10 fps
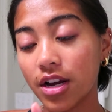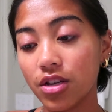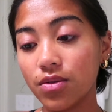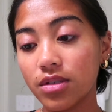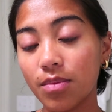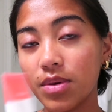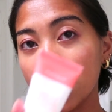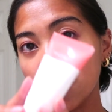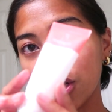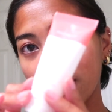I use the
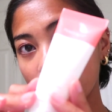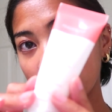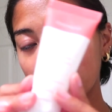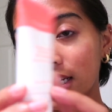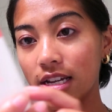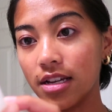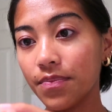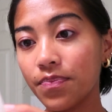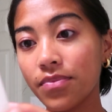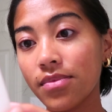Peach and Lily